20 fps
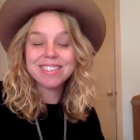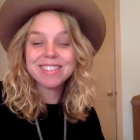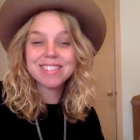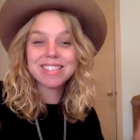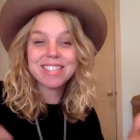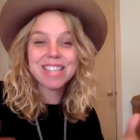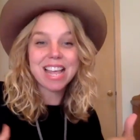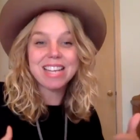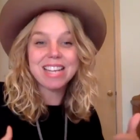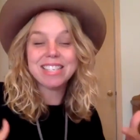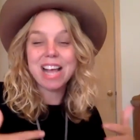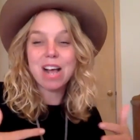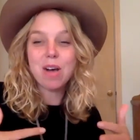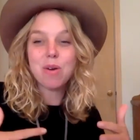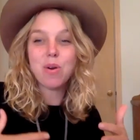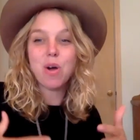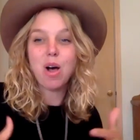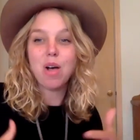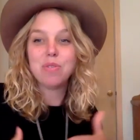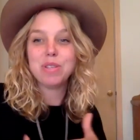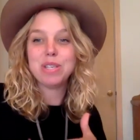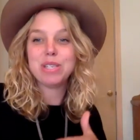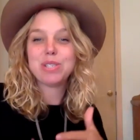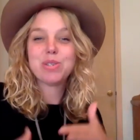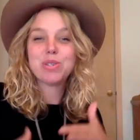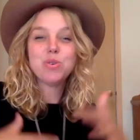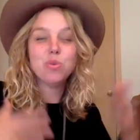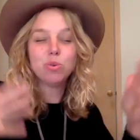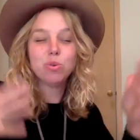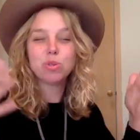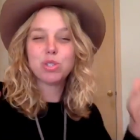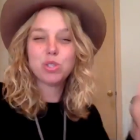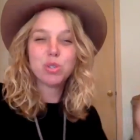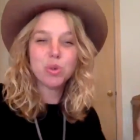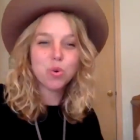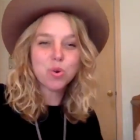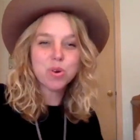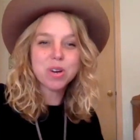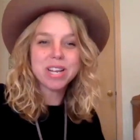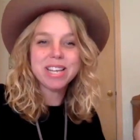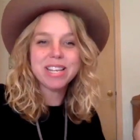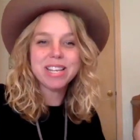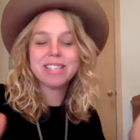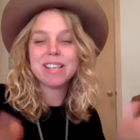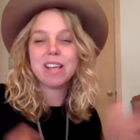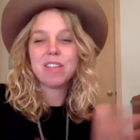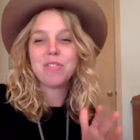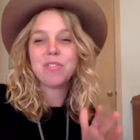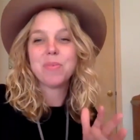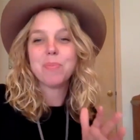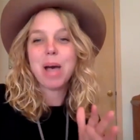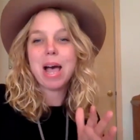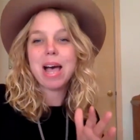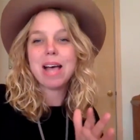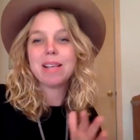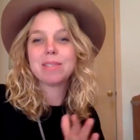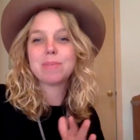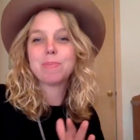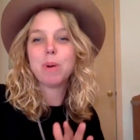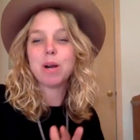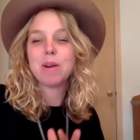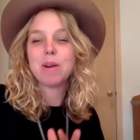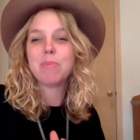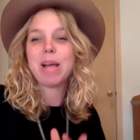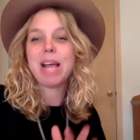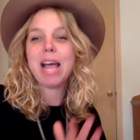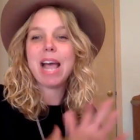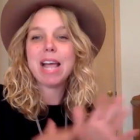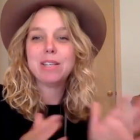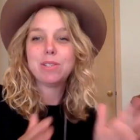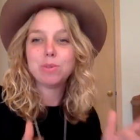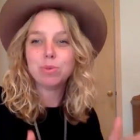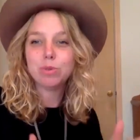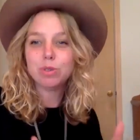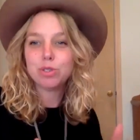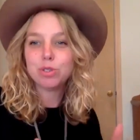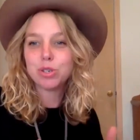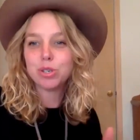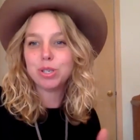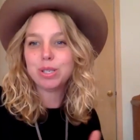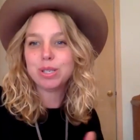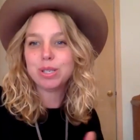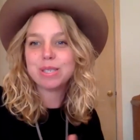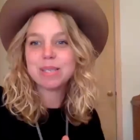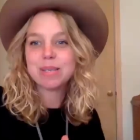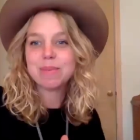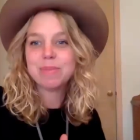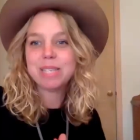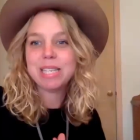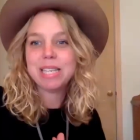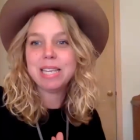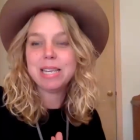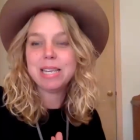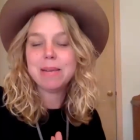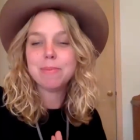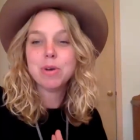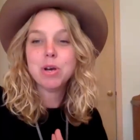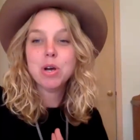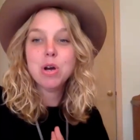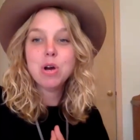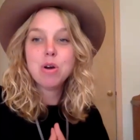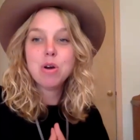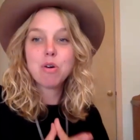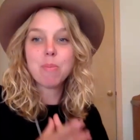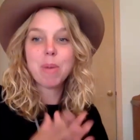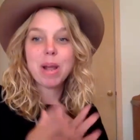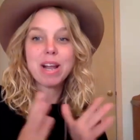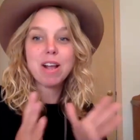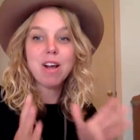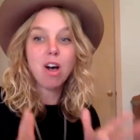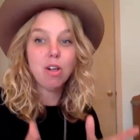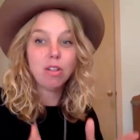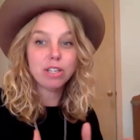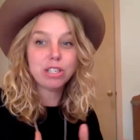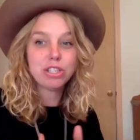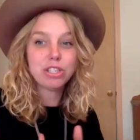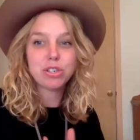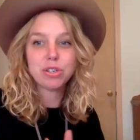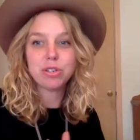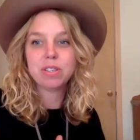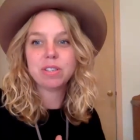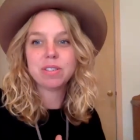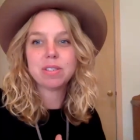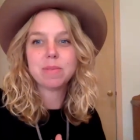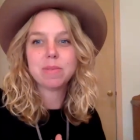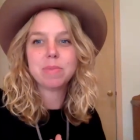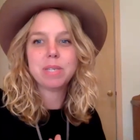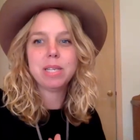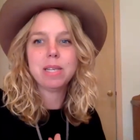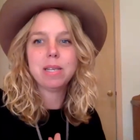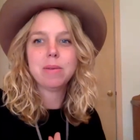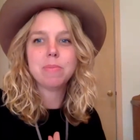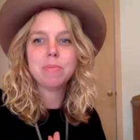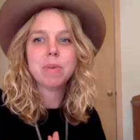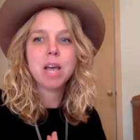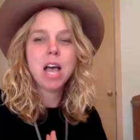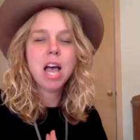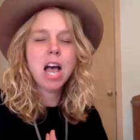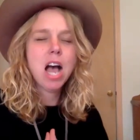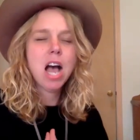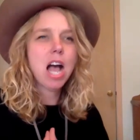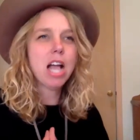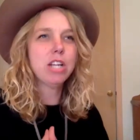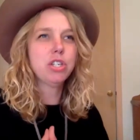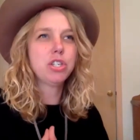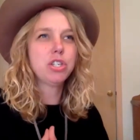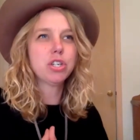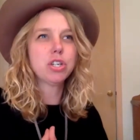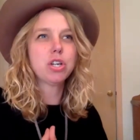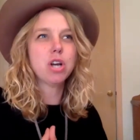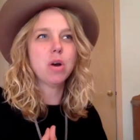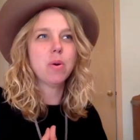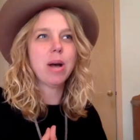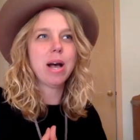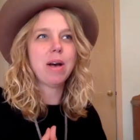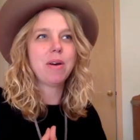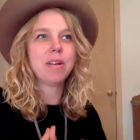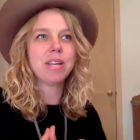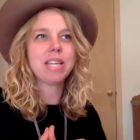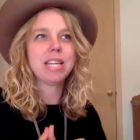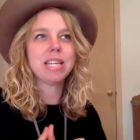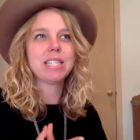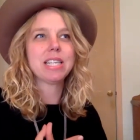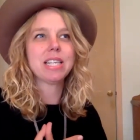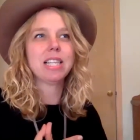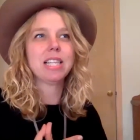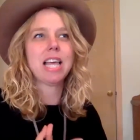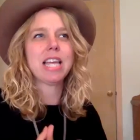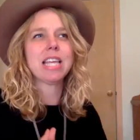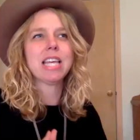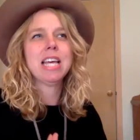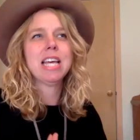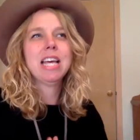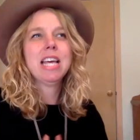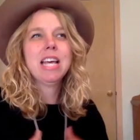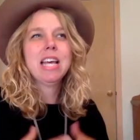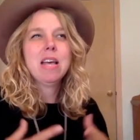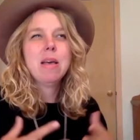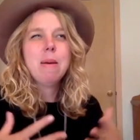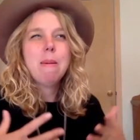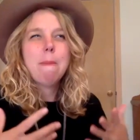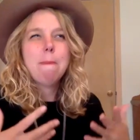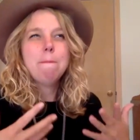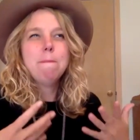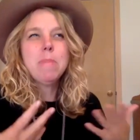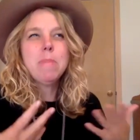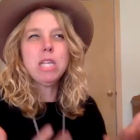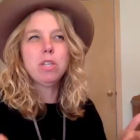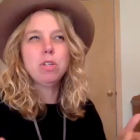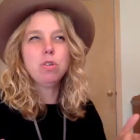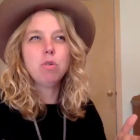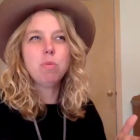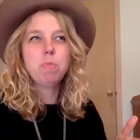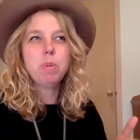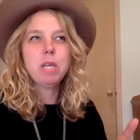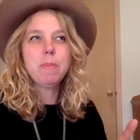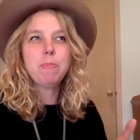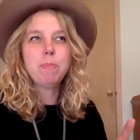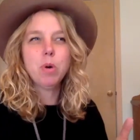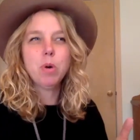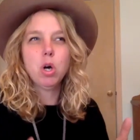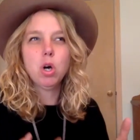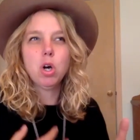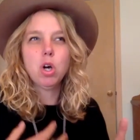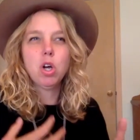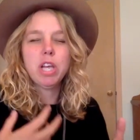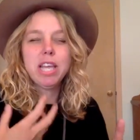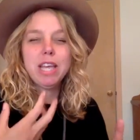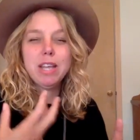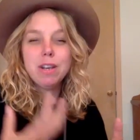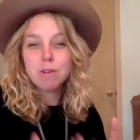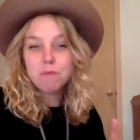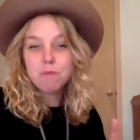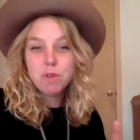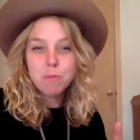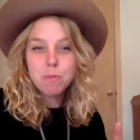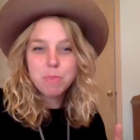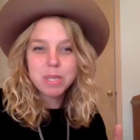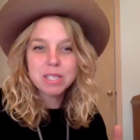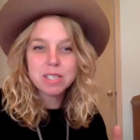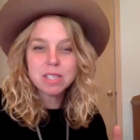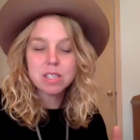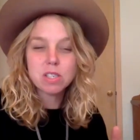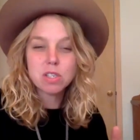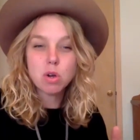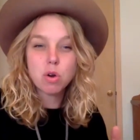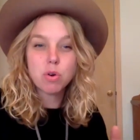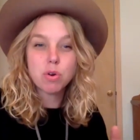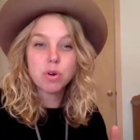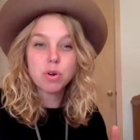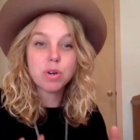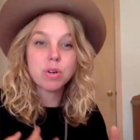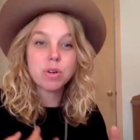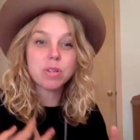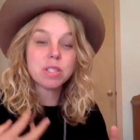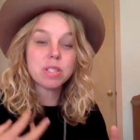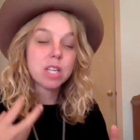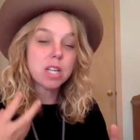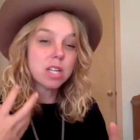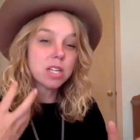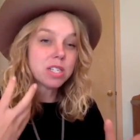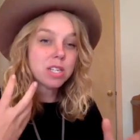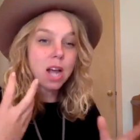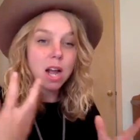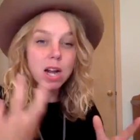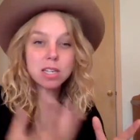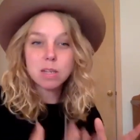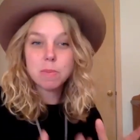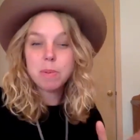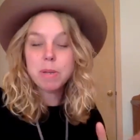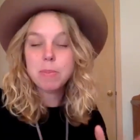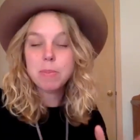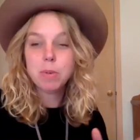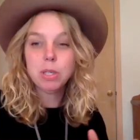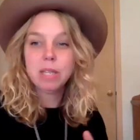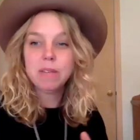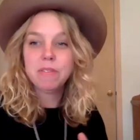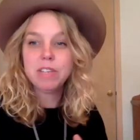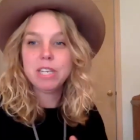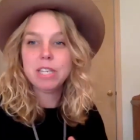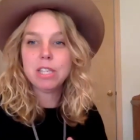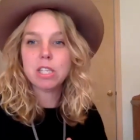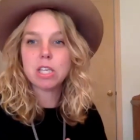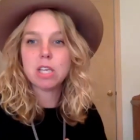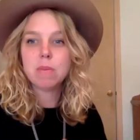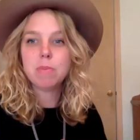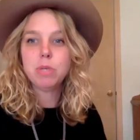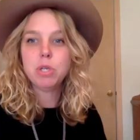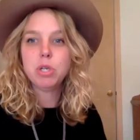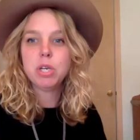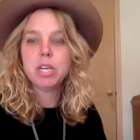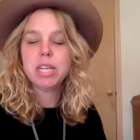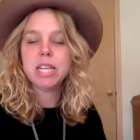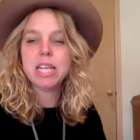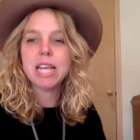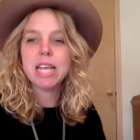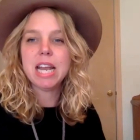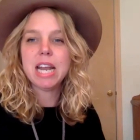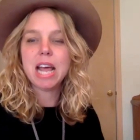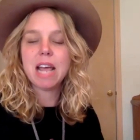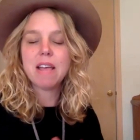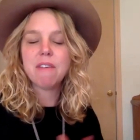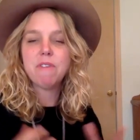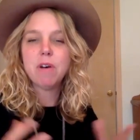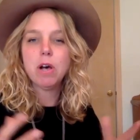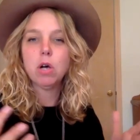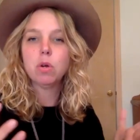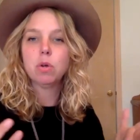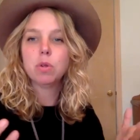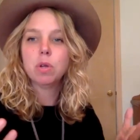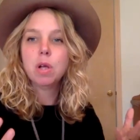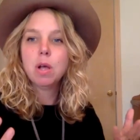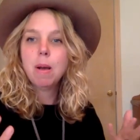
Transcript: sent out on these cool stories on, as part of my high school journalism team or my college journalism team, I used to go out and get to like meet new people, interview business owners, talk to people living in the community. And I felt